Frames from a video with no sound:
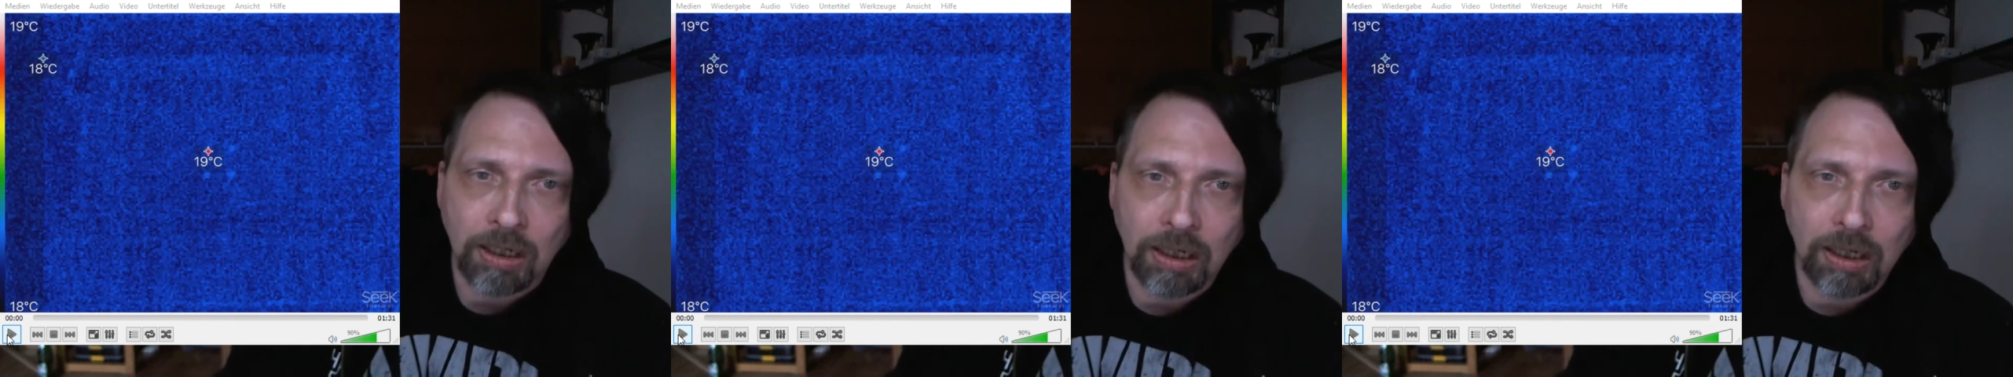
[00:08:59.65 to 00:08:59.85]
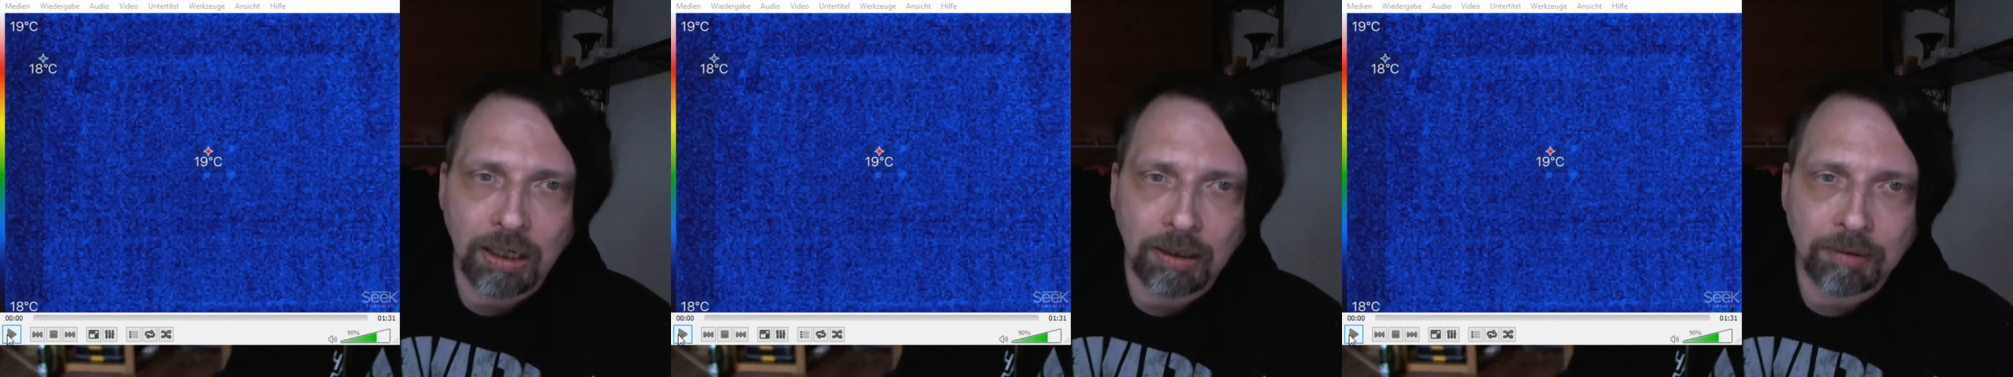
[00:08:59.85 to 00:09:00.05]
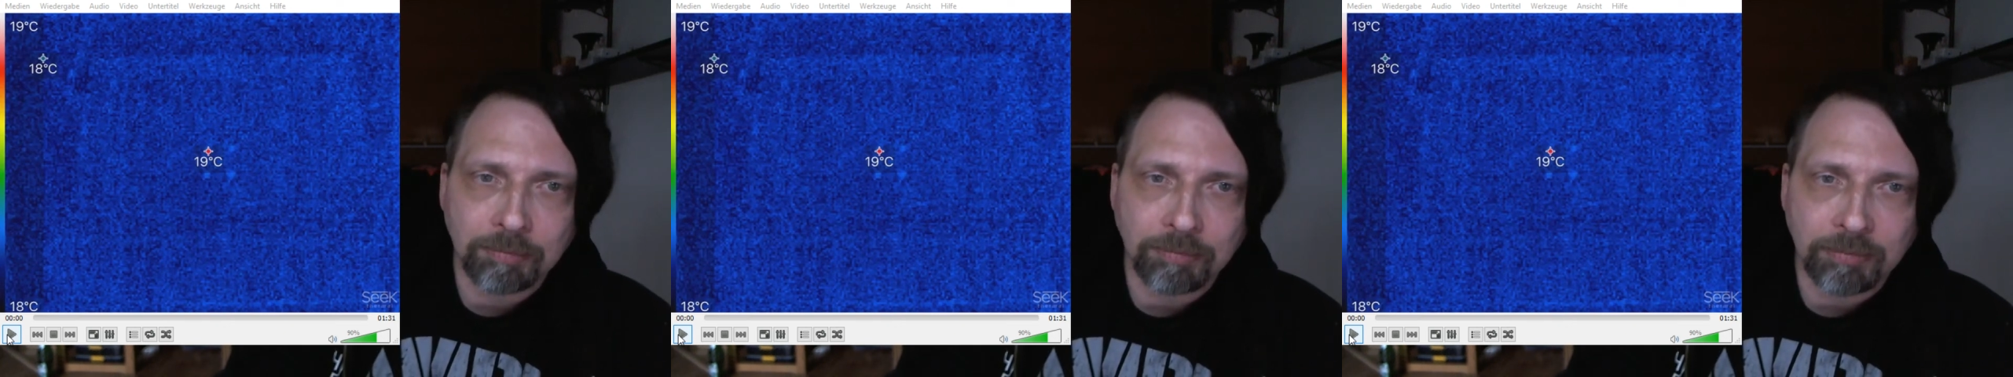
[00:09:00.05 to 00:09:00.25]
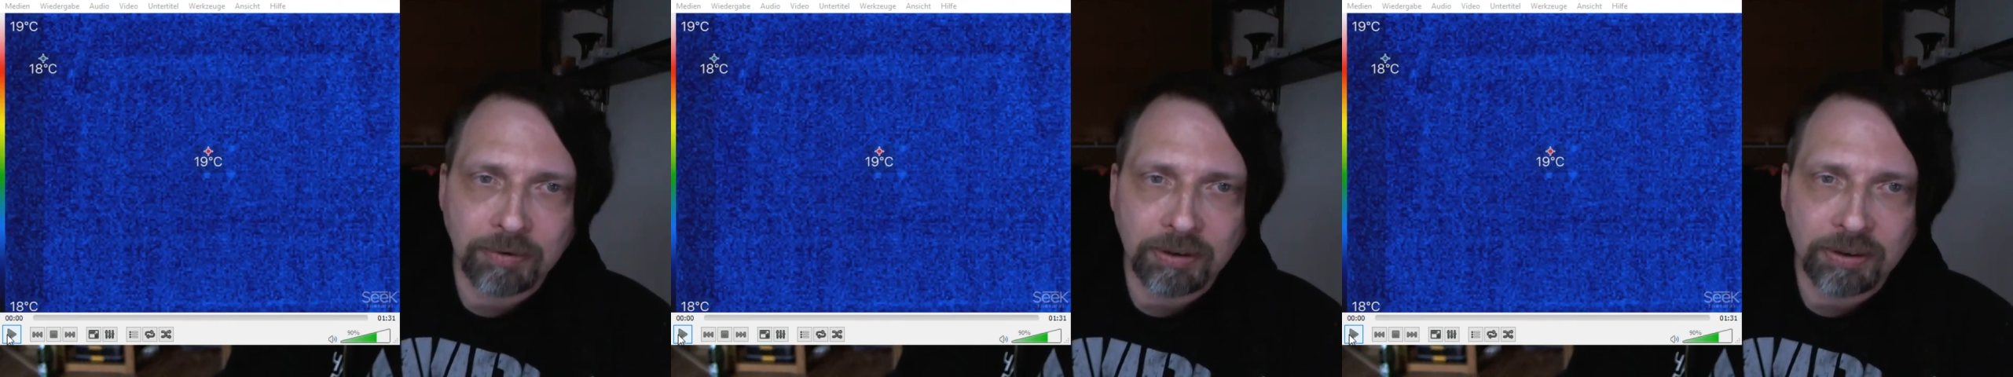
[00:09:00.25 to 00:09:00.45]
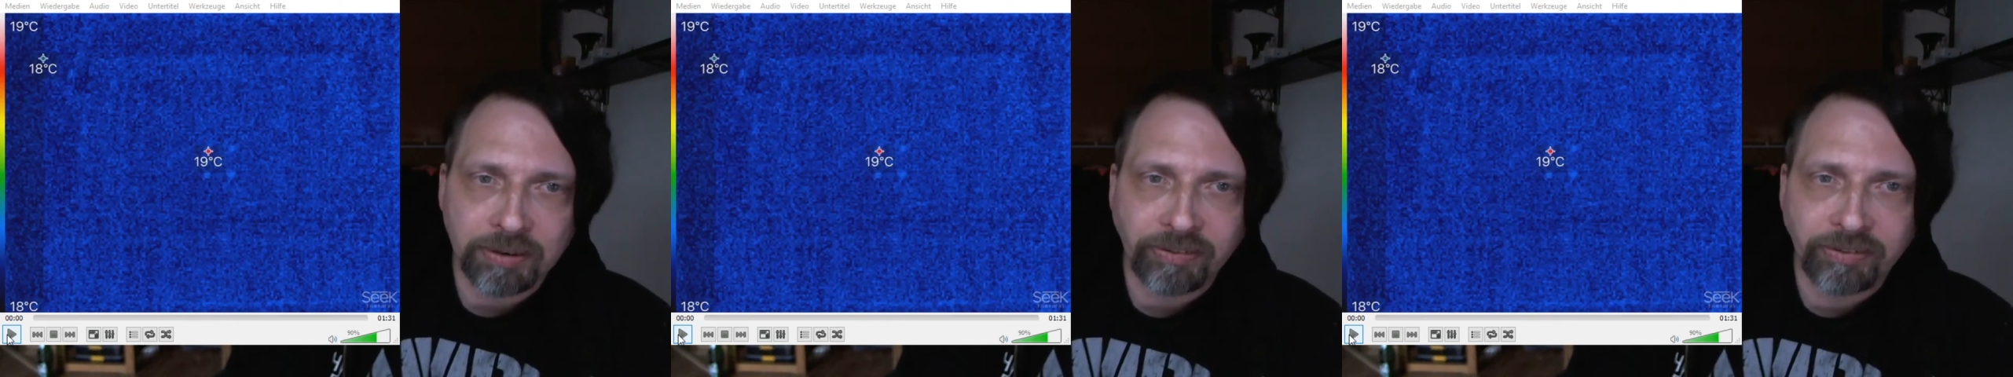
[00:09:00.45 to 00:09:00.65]

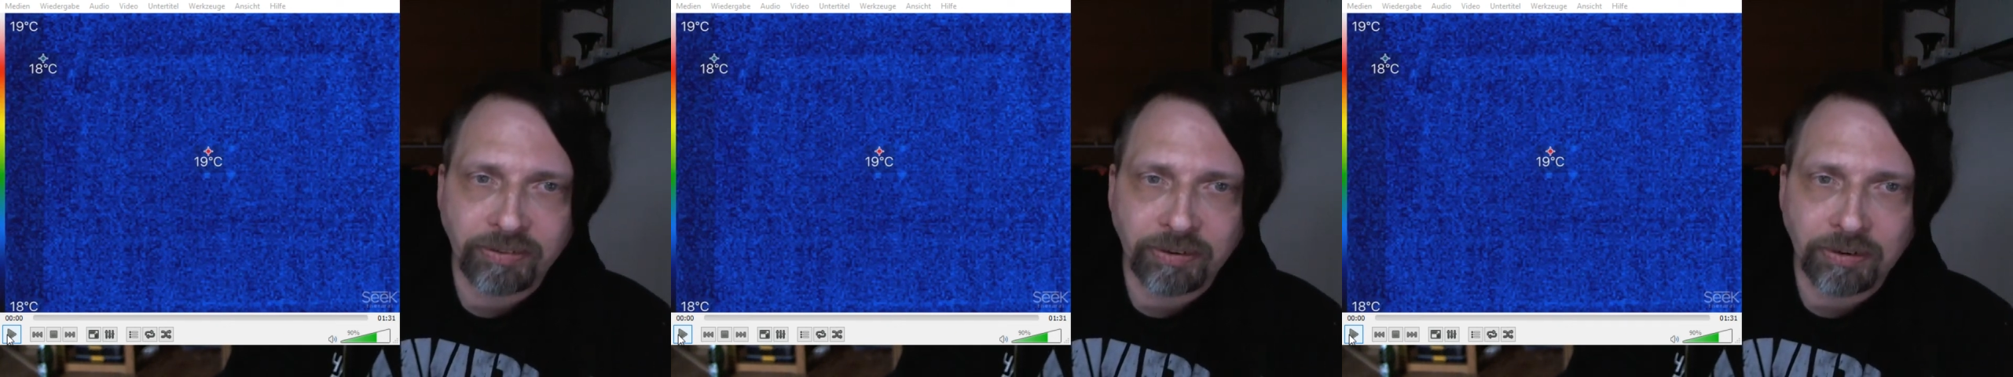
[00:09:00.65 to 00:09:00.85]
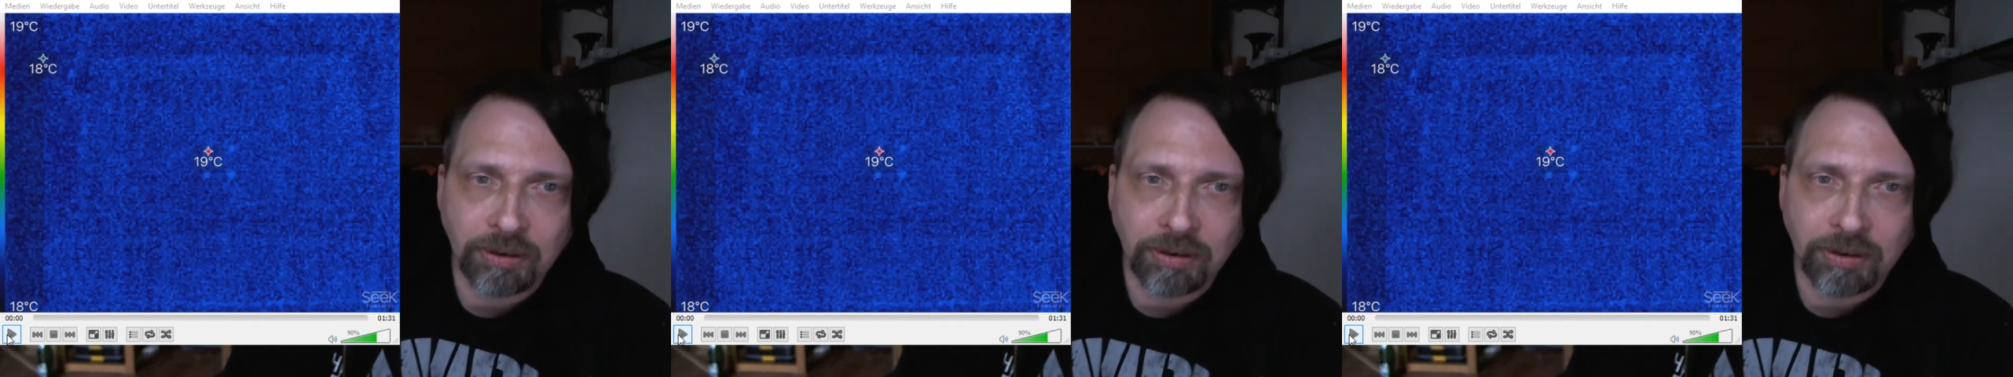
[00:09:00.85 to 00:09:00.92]
It's